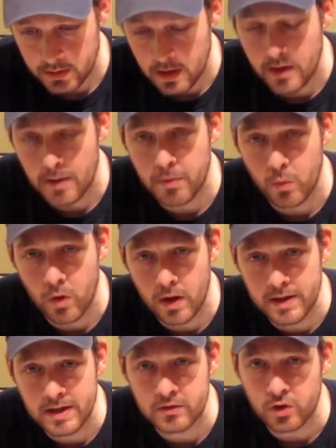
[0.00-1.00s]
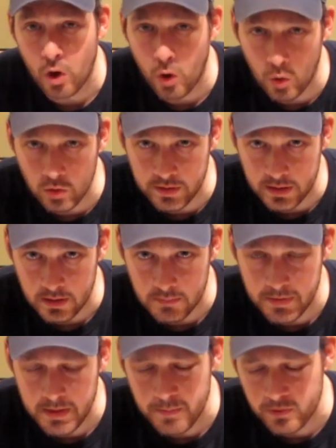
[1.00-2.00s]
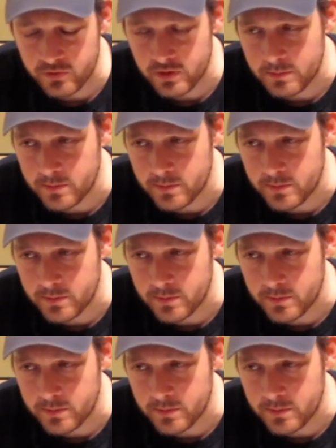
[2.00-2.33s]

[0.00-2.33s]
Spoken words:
Number one is holding. People seem